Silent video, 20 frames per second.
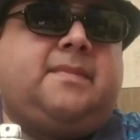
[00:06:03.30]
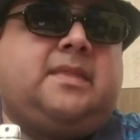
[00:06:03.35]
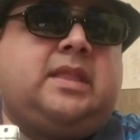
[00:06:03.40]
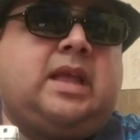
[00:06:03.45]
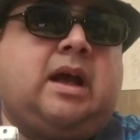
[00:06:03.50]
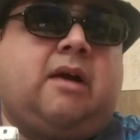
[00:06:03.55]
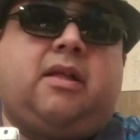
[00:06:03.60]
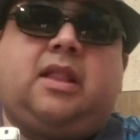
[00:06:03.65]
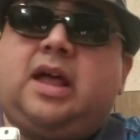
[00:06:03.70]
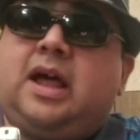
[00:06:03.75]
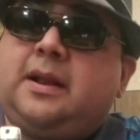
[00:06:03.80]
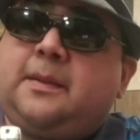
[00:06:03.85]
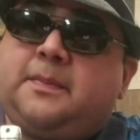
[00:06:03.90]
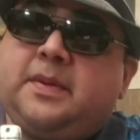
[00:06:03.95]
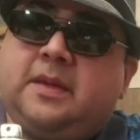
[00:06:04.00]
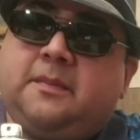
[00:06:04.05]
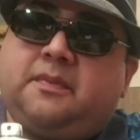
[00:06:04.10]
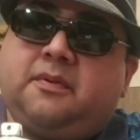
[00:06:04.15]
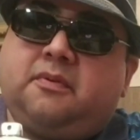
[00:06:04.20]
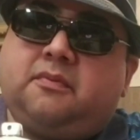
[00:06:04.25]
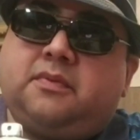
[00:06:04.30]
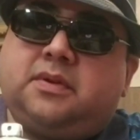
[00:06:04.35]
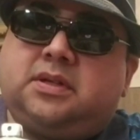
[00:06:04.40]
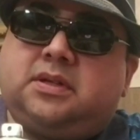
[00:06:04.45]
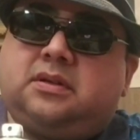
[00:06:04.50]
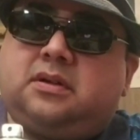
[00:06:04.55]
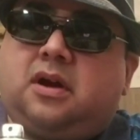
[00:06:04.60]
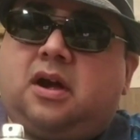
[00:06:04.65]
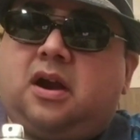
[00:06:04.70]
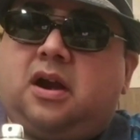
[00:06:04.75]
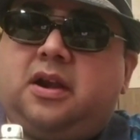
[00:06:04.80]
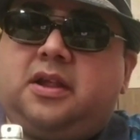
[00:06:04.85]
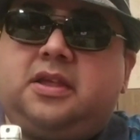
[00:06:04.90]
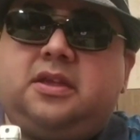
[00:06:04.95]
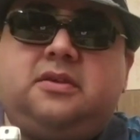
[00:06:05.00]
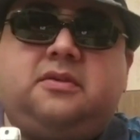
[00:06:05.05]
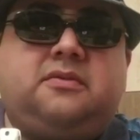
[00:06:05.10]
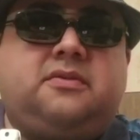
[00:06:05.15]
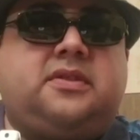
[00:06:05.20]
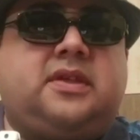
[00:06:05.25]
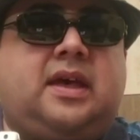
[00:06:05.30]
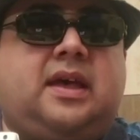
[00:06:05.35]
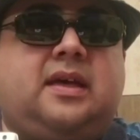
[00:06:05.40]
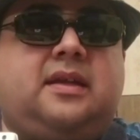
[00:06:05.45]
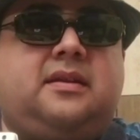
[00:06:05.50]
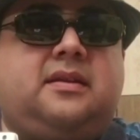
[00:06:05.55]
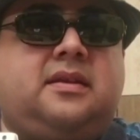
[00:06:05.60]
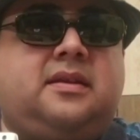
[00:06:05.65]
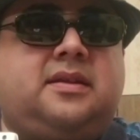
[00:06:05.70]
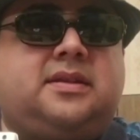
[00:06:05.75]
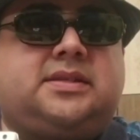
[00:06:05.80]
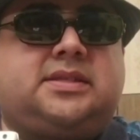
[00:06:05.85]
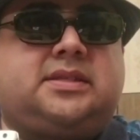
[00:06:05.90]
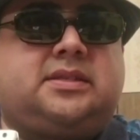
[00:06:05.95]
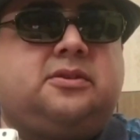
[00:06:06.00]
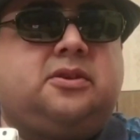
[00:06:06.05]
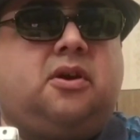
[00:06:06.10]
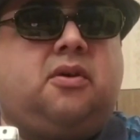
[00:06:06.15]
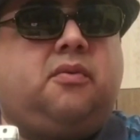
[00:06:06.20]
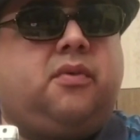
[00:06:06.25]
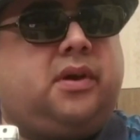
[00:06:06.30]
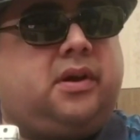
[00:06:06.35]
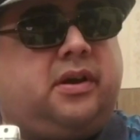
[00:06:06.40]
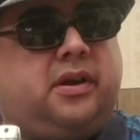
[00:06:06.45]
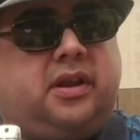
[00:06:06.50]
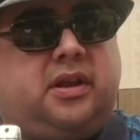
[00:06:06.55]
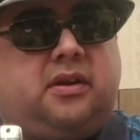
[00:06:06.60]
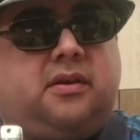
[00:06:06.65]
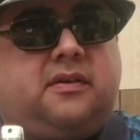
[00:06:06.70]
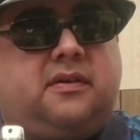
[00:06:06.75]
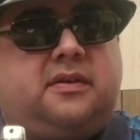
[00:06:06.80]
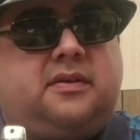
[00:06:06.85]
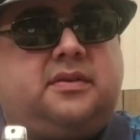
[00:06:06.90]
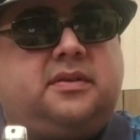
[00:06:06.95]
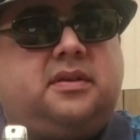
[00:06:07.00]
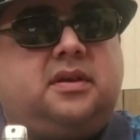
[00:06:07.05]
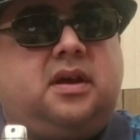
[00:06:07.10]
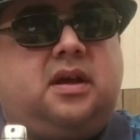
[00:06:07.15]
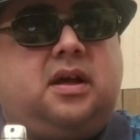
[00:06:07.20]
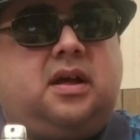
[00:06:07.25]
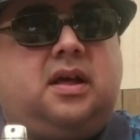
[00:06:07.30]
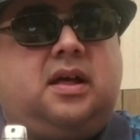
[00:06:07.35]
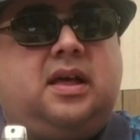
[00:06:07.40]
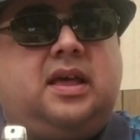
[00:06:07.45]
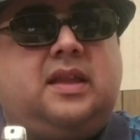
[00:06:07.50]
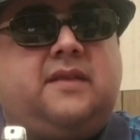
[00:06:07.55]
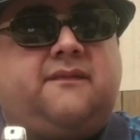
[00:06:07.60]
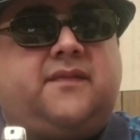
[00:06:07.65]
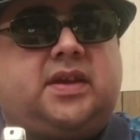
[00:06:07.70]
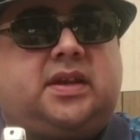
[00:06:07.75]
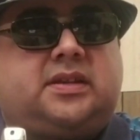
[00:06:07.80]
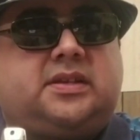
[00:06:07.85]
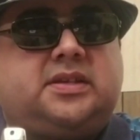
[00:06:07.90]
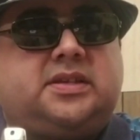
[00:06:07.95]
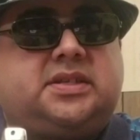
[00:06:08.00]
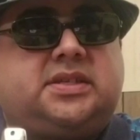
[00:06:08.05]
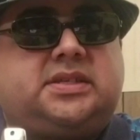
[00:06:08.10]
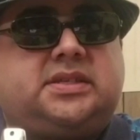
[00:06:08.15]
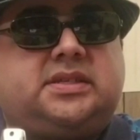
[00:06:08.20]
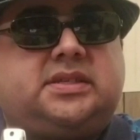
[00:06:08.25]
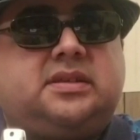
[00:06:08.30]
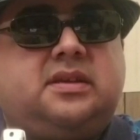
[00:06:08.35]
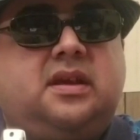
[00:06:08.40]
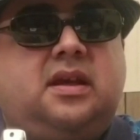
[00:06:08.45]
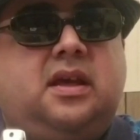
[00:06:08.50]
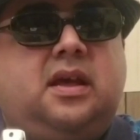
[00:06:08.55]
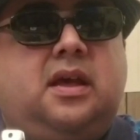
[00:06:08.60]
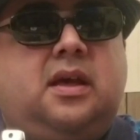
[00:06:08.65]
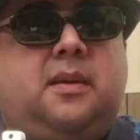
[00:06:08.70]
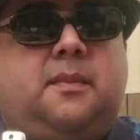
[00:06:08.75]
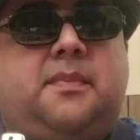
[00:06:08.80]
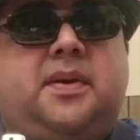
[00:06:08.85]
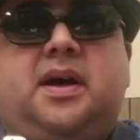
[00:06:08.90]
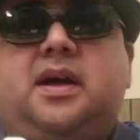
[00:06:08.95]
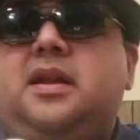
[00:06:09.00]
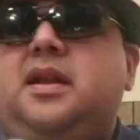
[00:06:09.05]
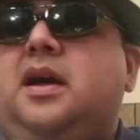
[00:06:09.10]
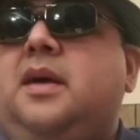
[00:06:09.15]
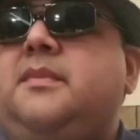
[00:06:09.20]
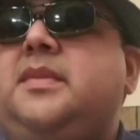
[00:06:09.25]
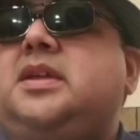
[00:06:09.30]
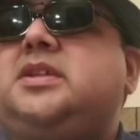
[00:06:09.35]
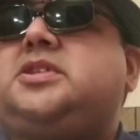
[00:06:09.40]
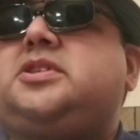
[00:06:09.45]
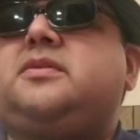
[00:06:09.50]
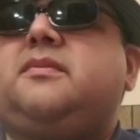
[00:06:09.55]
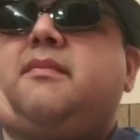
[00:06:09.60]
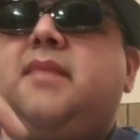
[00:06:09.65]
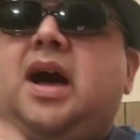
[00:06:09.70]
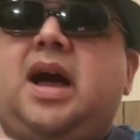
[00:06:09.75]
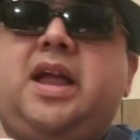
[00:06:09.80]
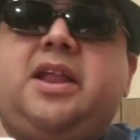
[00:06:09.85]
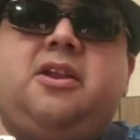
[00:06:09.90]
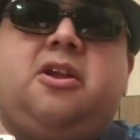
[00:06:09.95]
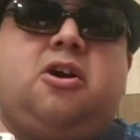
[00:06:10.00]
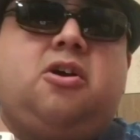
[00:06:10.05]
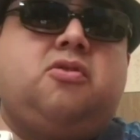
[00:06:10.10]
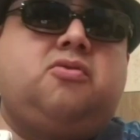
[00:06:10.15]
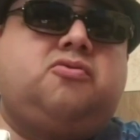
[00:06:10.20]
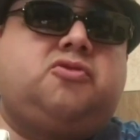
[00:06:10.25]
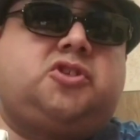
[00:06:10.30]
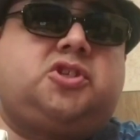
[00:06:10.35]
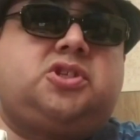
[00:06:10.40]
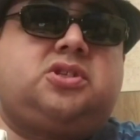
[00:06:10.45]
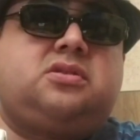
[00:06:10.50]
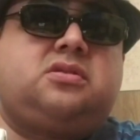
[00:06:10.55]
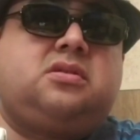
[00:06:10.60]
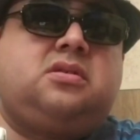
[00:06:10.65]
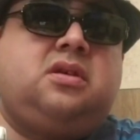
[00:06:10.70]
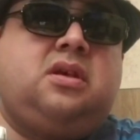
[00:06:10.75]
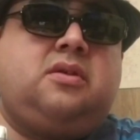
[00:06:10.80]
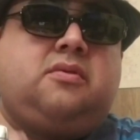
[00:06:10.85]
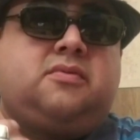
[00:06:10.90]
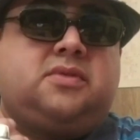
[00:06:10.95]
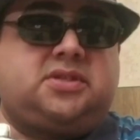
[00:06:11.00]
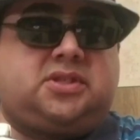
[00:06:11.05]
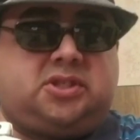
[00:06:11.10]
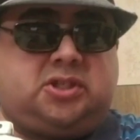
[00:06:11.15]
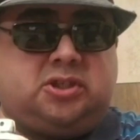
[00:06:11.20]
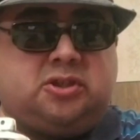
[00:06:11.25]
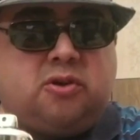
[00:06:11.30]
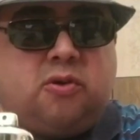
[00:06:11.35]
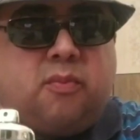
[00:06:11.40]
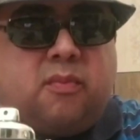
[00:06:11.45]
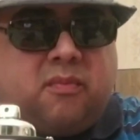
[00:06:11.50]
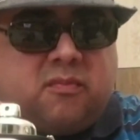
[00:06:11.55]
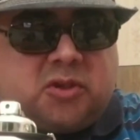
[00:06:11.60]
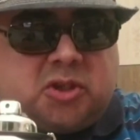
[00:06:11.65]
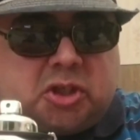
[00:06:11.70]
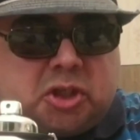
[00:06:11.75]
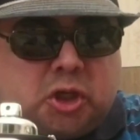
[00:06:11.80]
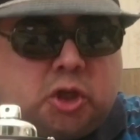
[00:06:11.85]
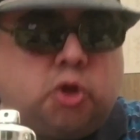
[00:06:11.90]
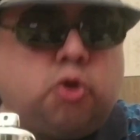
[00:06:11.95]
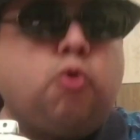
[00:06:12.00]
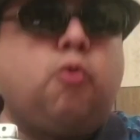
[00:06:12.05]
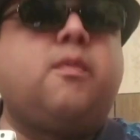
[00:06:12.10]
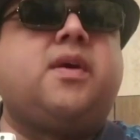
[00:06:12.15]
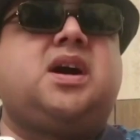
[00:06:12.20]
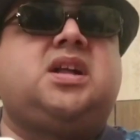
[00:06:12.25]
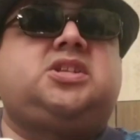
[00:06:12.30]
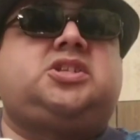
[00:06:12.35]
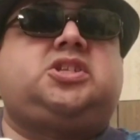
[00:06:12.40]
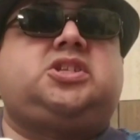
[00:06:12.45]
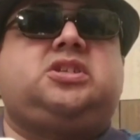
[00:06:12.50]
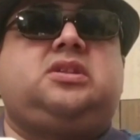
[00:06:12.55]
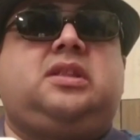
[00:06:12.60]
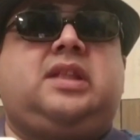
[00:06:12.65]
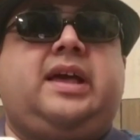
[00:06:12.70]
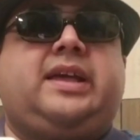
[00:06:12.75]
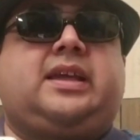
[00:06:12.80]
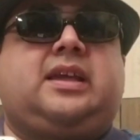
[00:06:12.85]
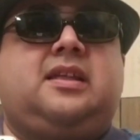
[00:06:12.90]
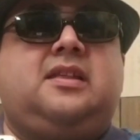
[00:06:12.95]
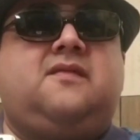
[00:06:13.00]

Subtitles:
now a lot of people will argue that it's nowhere near Invictus, but I mean, to my nose, it was too much like